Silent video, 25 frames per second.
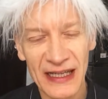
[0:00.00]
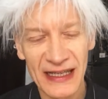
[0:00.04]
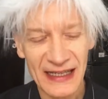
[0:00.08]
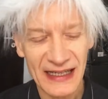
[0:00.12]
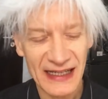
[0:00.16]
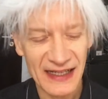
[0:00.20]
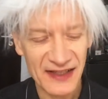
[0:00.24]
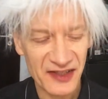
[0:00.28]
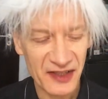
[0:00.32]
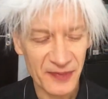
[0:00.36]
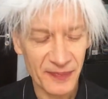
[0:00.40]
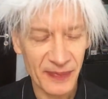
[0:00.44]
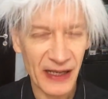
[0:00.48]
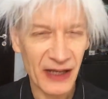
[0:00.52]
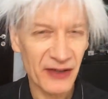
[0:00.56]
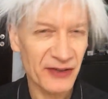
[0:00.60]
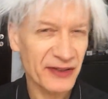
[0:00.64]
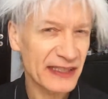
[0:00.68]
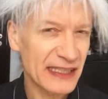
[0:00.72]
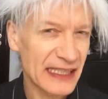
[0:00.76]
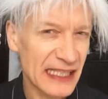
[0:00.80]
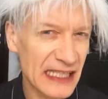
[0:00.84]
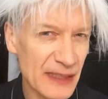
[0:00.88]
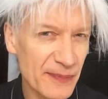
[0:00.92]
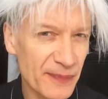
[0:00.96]
It's about
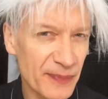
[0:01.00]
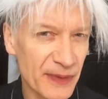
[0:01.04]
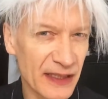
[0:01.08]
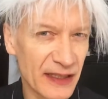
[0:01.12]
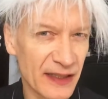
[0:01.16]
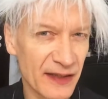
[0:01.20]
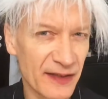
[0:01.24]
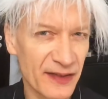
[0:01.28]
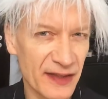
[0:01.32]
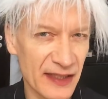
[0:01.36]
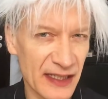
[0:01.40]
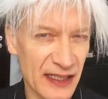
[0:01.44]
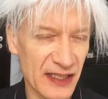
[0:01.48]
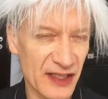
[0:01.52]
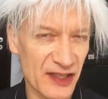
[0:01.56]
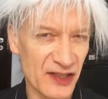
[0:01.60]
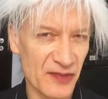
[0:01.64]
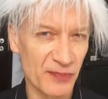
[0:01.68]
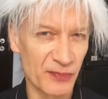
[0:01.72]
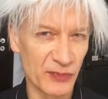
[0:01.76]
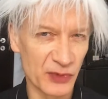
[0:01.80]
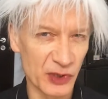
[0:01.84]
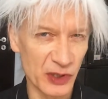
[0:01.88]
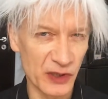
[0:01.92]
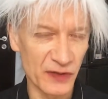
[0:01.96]
keeping things
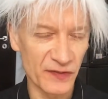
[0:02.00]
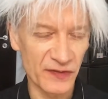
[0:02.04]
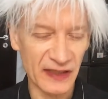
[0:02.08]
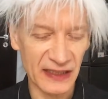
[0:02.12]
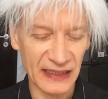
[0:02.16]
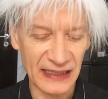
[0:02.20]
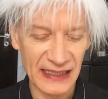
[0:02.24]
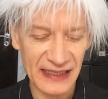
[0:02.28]
moving.